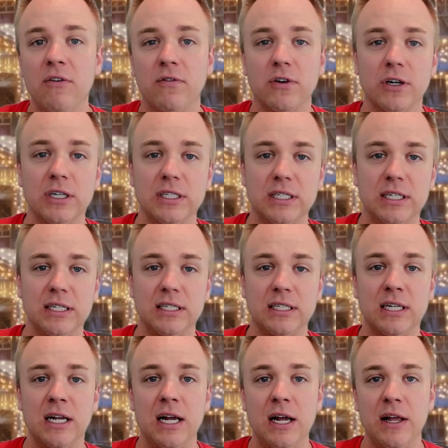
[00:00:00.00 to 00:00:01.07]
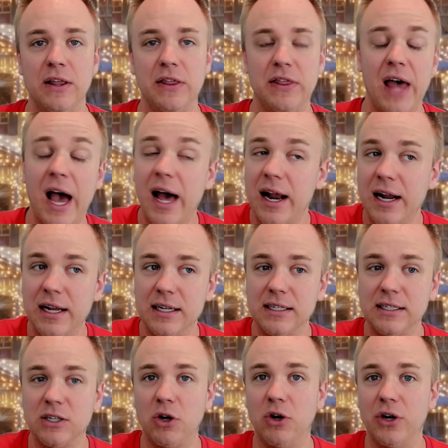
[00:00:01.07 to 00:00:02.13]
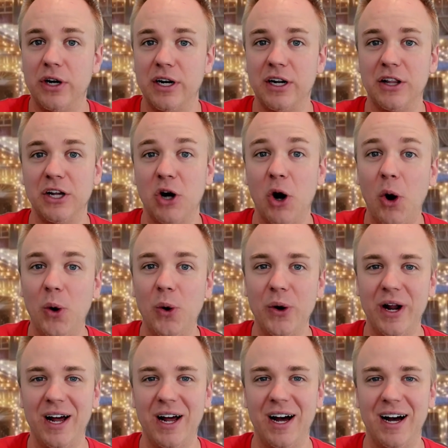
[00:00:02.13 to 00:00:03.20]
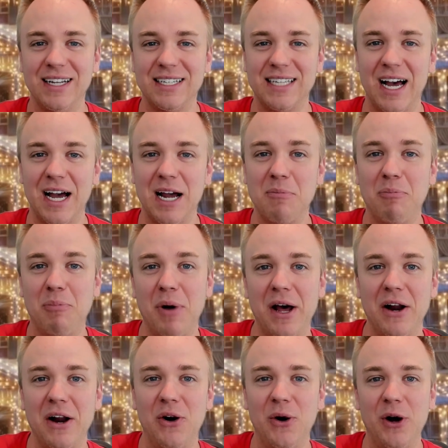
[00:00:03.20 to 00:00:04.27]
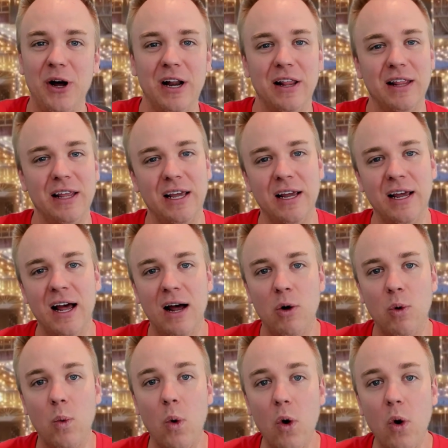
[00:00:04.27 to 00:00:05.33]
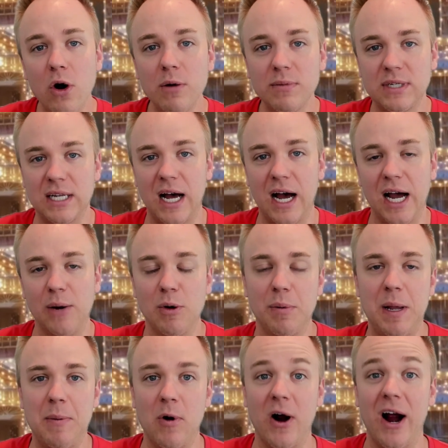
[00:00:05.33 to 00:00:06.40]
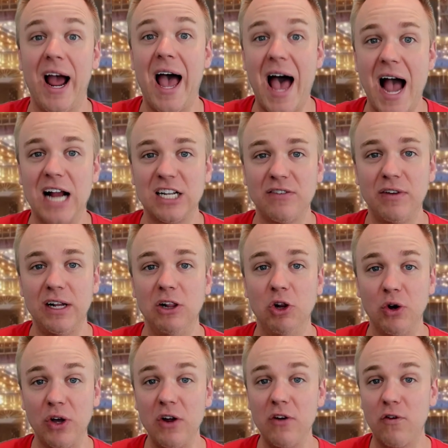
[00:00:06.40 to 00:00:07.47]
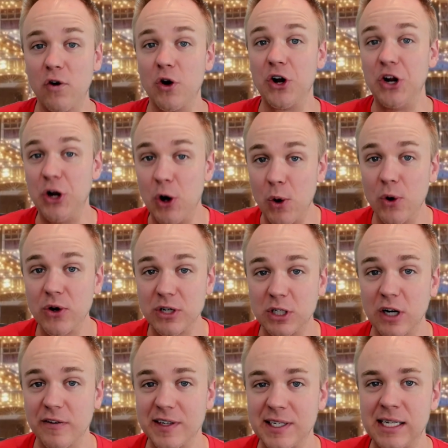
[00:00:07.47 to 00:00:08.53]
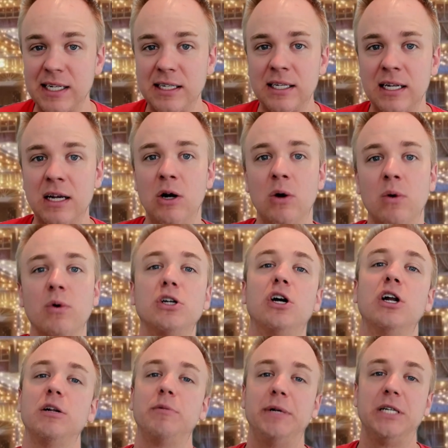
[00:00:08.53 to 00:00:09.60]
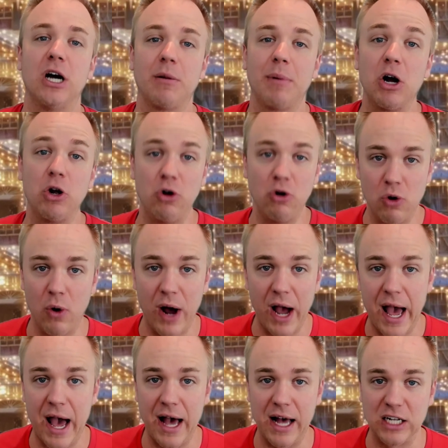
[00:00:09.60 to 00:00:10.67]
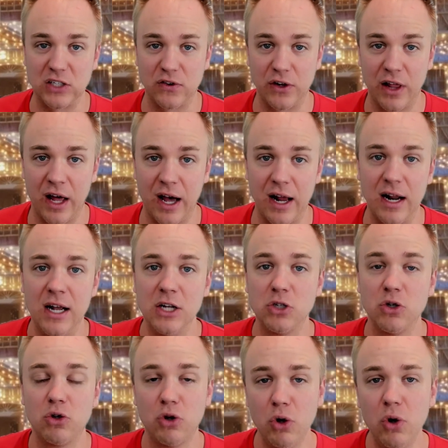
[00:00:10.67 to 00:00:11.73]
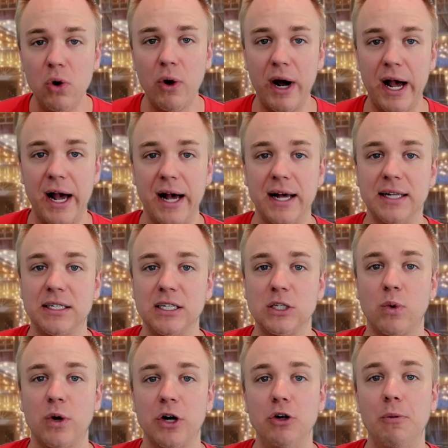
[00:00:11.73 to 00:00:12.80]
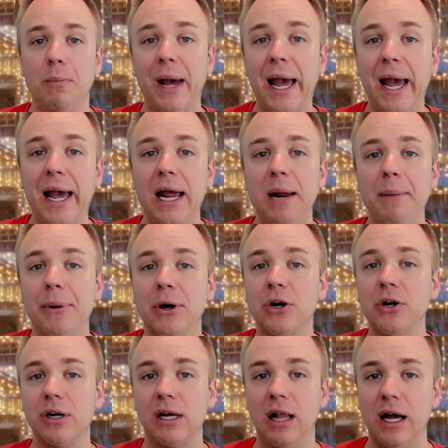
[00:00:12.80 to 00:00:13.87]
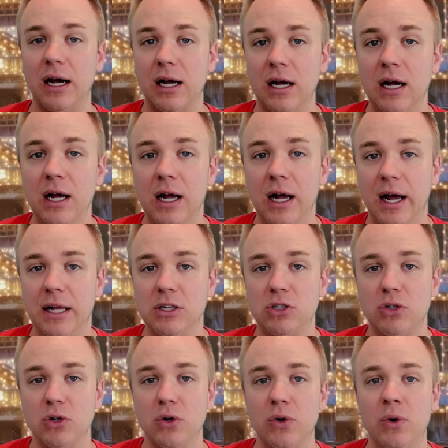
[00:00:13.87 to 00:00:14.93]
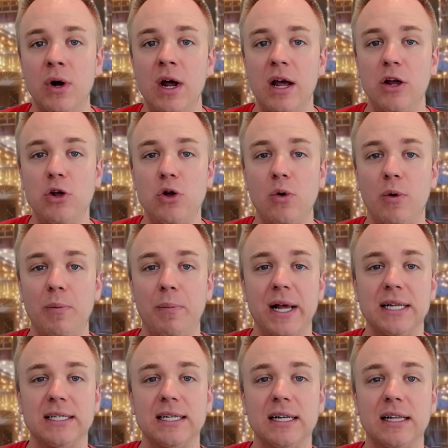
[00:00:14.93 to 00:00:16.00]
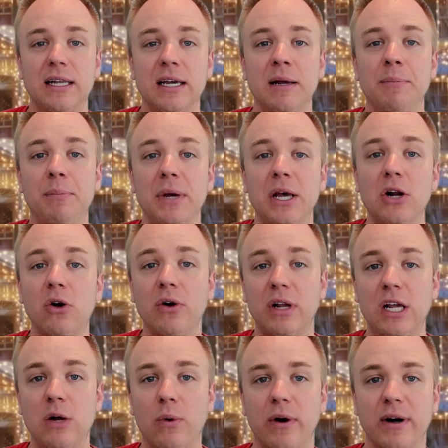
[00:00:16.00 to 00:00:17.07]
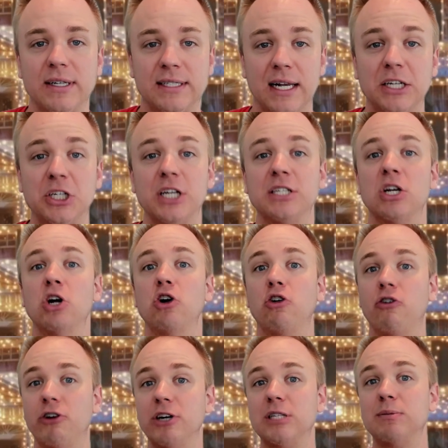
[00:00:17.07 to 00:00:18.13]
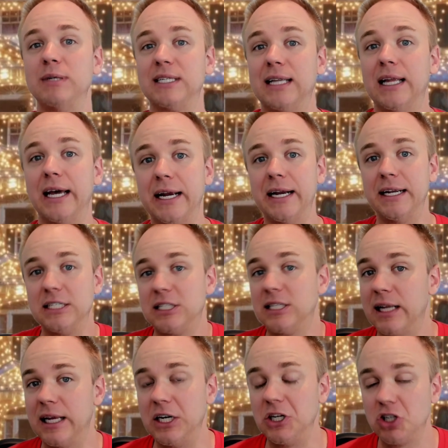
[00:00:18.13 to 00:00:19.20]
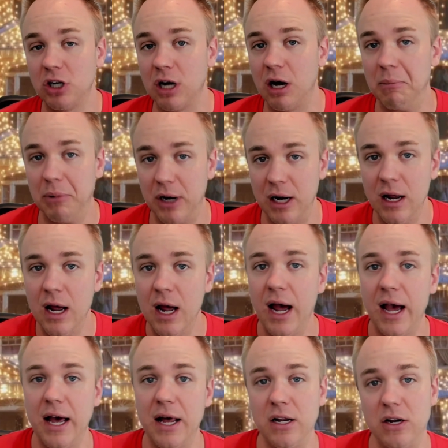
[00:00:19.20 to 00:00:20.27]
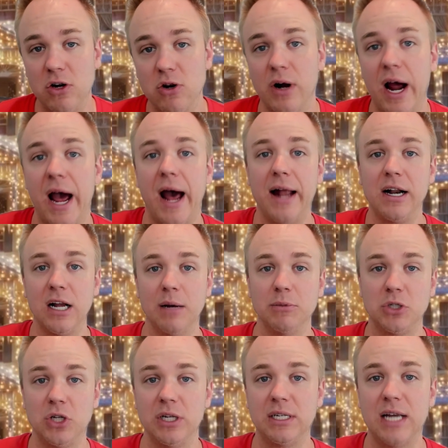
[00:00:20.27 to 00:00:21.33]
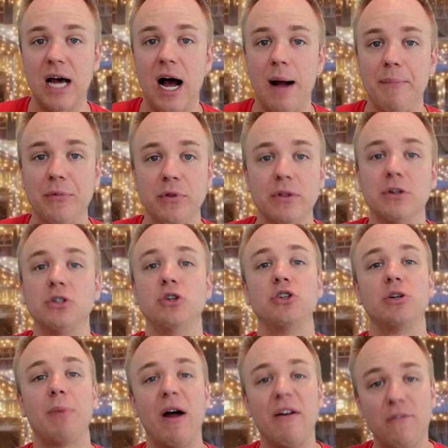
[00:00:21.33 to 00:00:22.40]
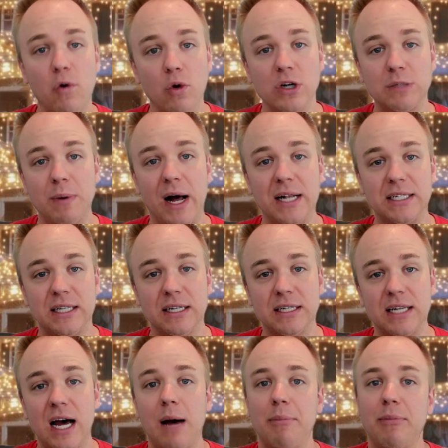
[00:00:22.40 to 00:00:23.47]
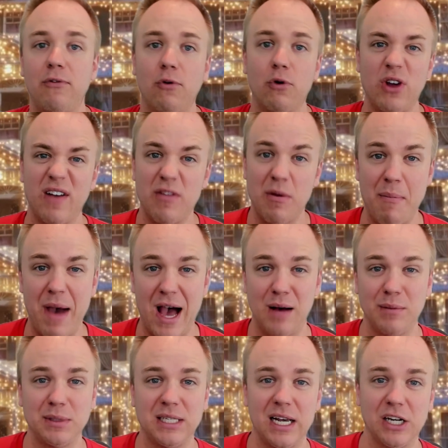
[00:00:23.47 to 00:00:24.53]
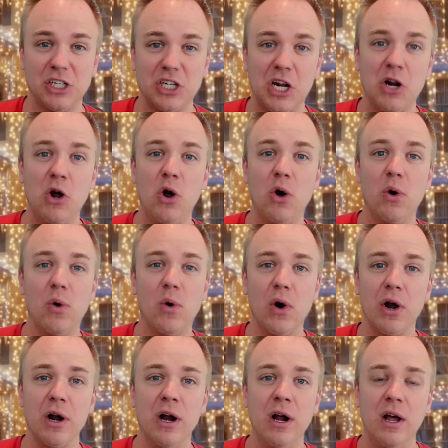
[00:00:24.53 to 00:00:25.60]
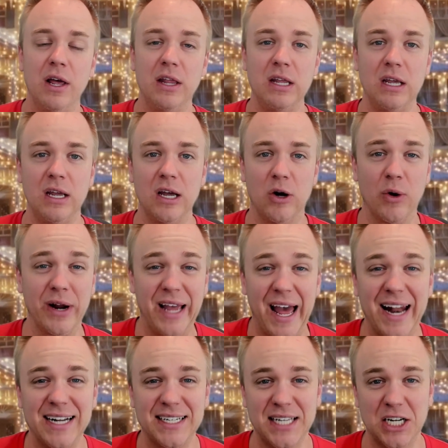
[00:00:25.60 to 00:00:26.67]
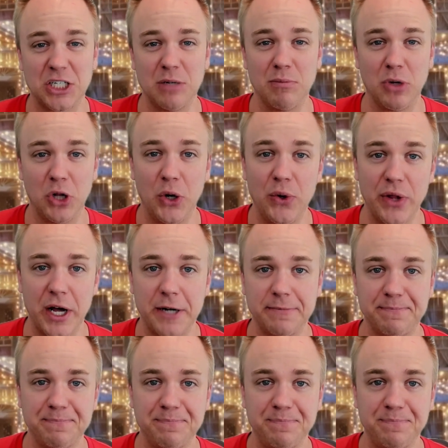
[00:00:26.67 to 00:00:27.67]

For instance, that is on the cold side, but on the warm side, where people are actively looking for your services, we're going to be talking about Google Ads for that. So Google Ads is where you pay per click. And so you would basically bid on keywords such as Christmas light installation company, and your ad comes to the top. There's usually about 4 spots at the top before you have the map section or the organic section below that.